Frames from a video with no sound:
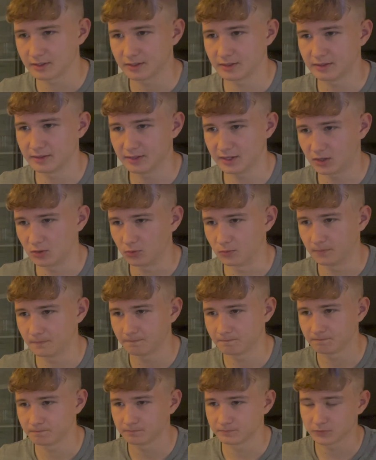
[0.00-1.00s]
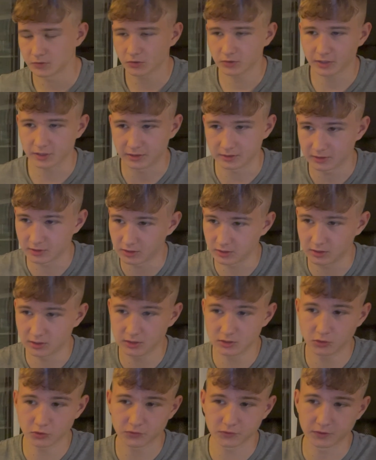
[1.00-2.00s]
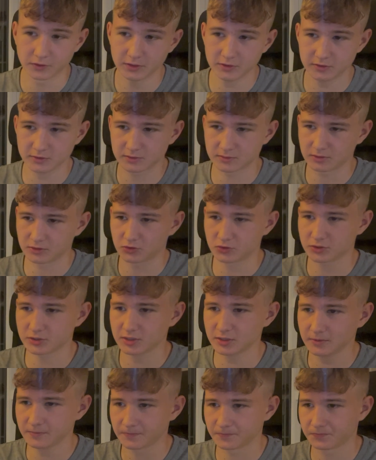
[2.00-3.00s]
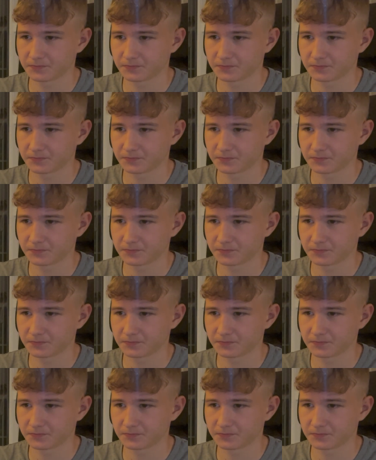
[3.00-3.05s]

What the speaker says: Now, Okay, he goes for this. Interesting.